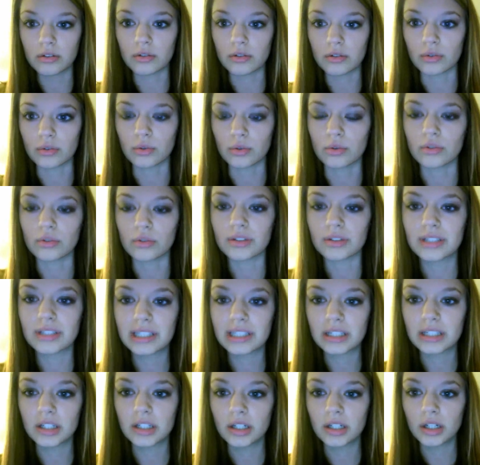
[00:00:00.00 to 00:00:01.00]
or
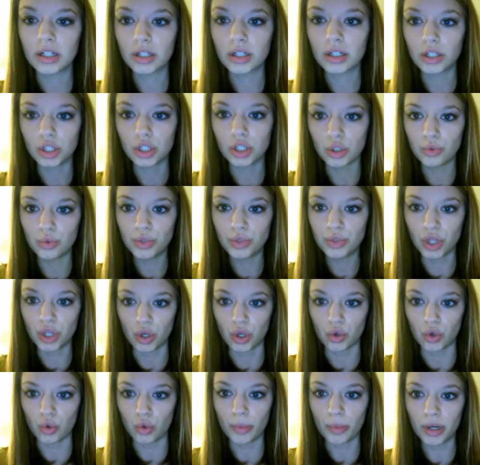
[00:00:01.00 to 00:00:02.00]

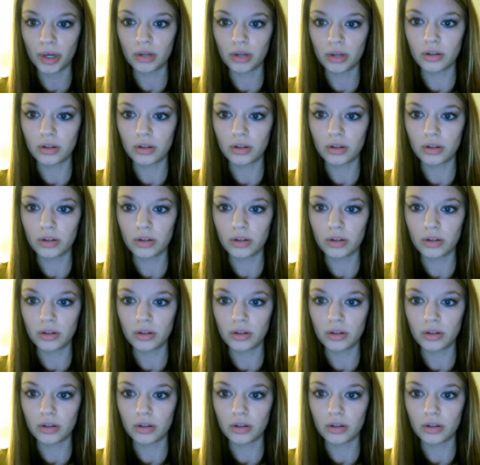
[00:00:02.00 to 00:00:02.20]
YouTube.